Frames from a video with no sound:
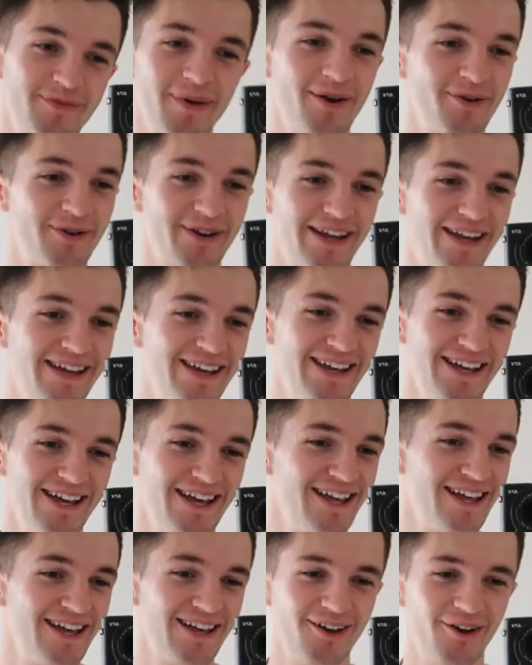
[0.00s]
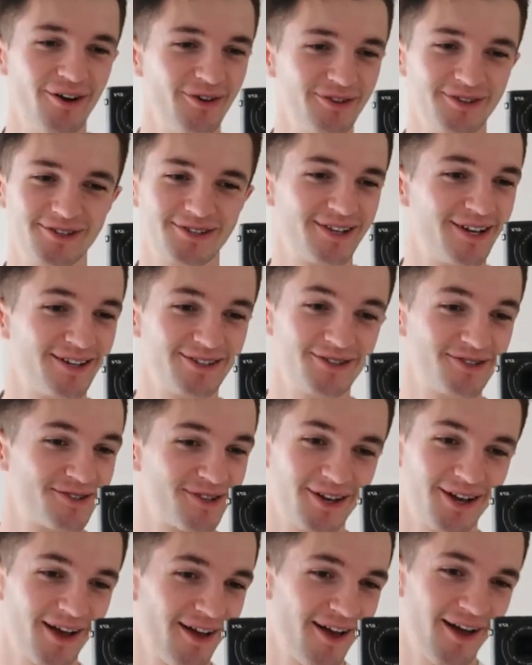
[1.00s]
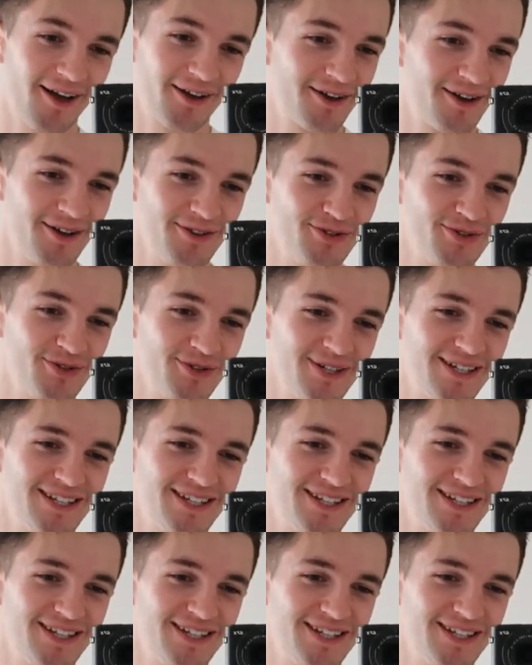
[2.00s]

the balcony honestly I just I can't do